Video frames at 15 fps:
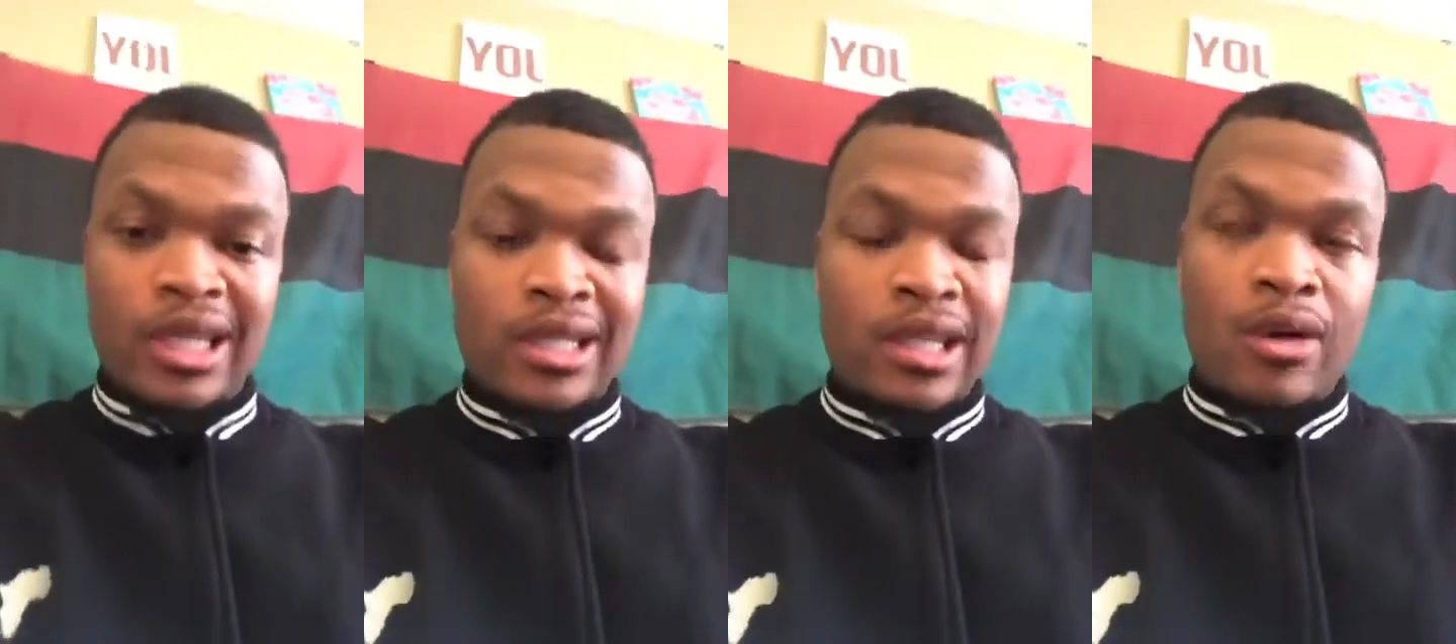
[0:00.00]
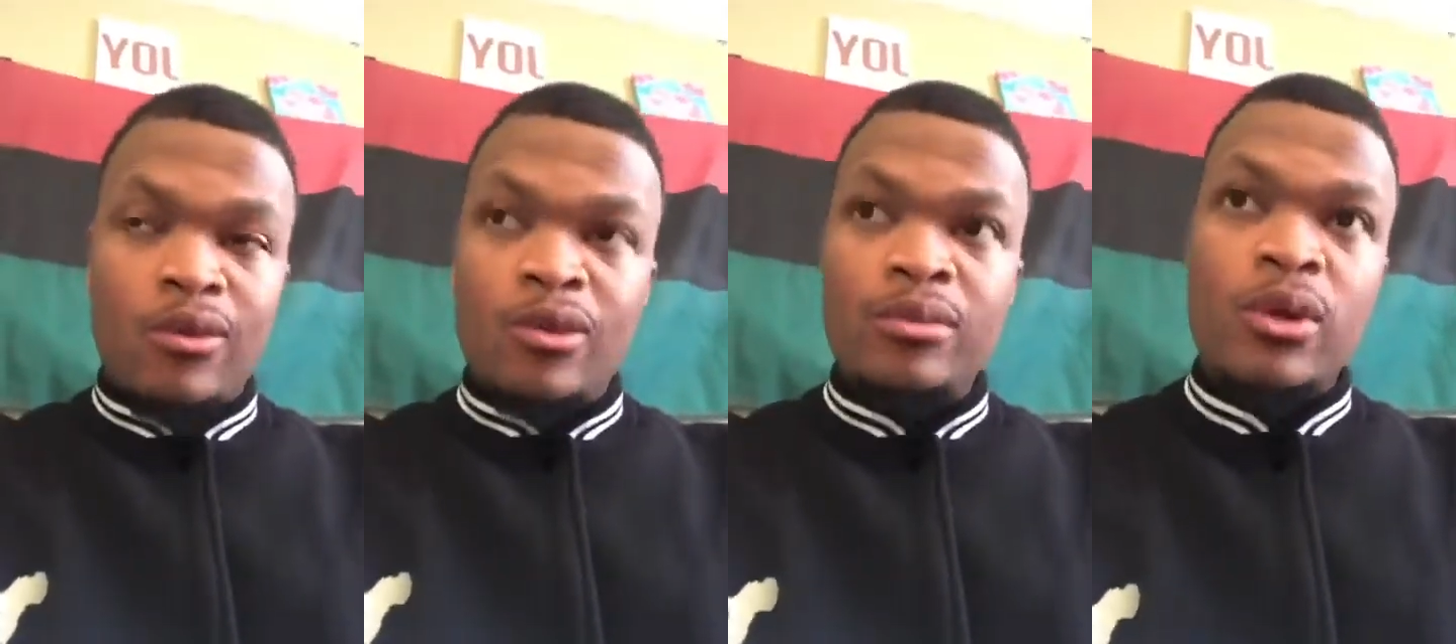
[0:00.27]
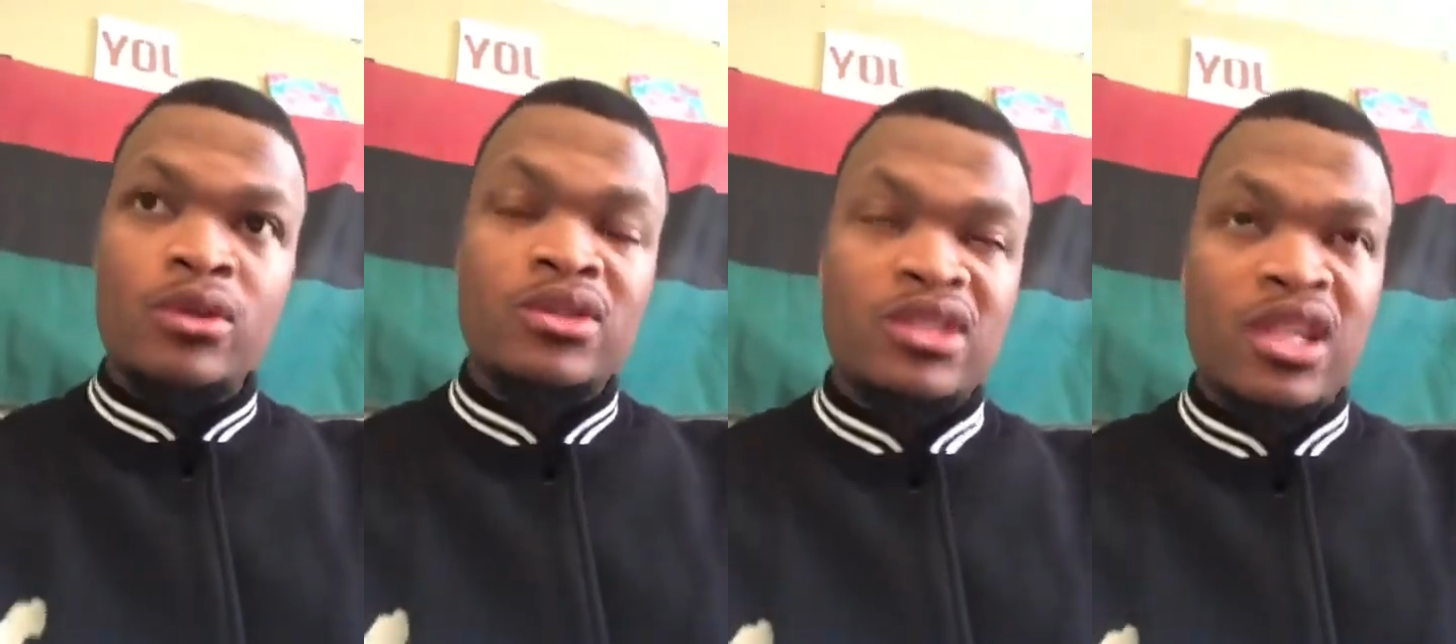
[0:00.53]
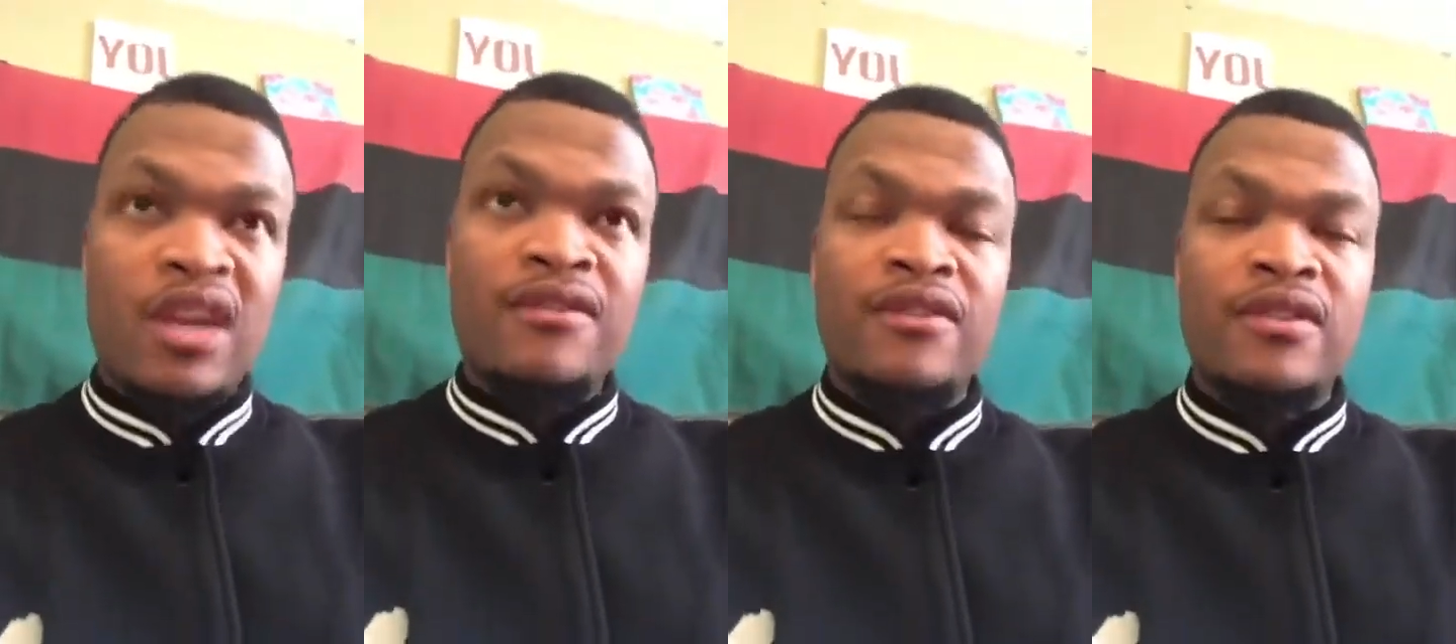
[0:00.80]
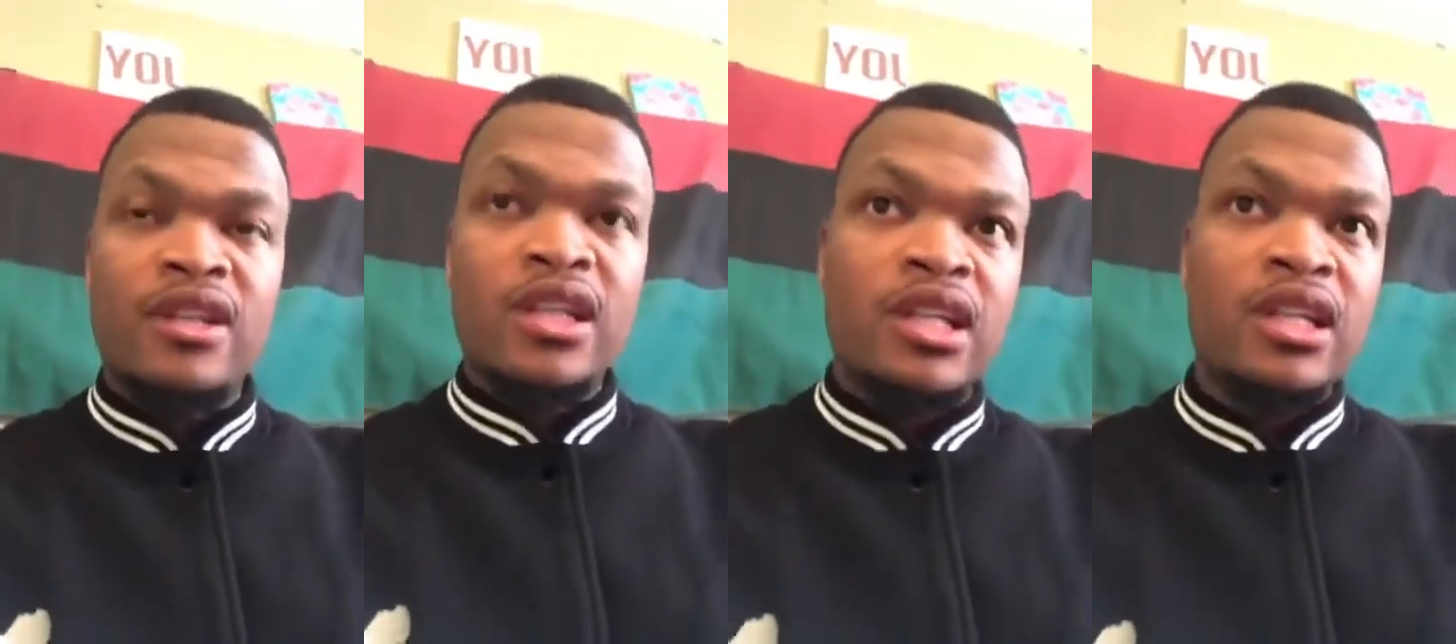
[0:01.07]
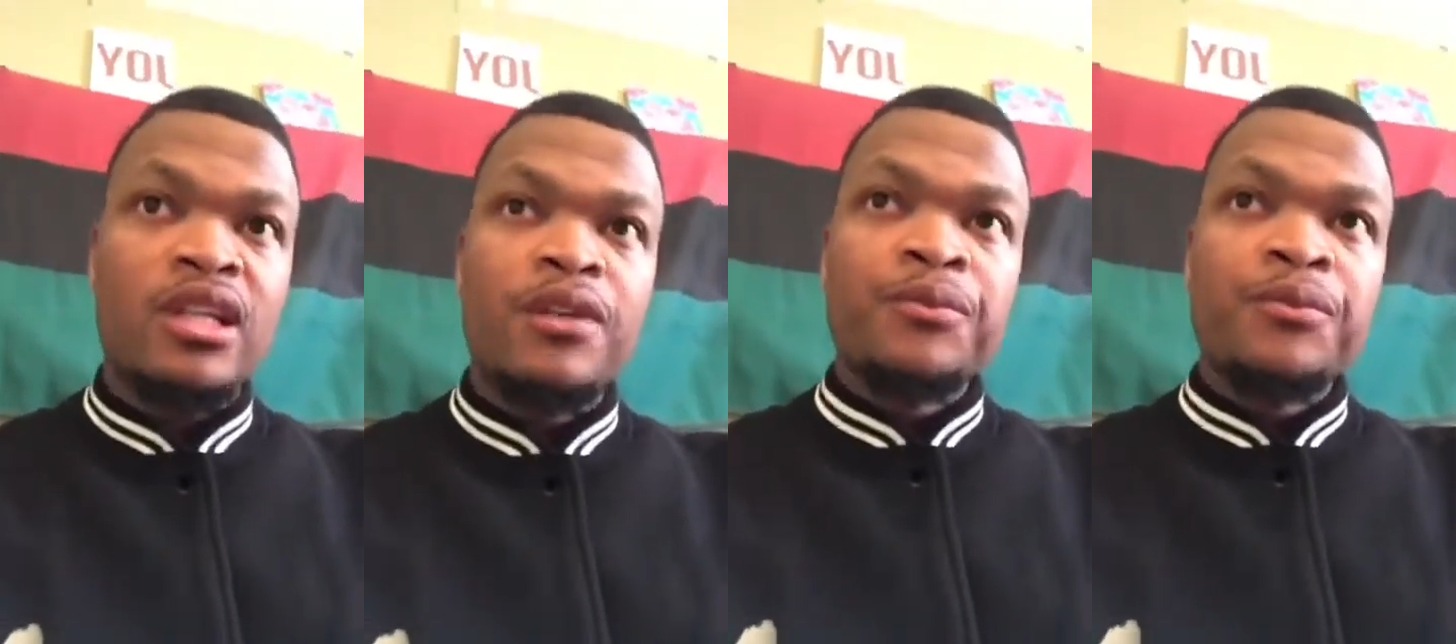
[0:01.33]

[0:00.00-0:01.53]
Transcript: that we most definitely,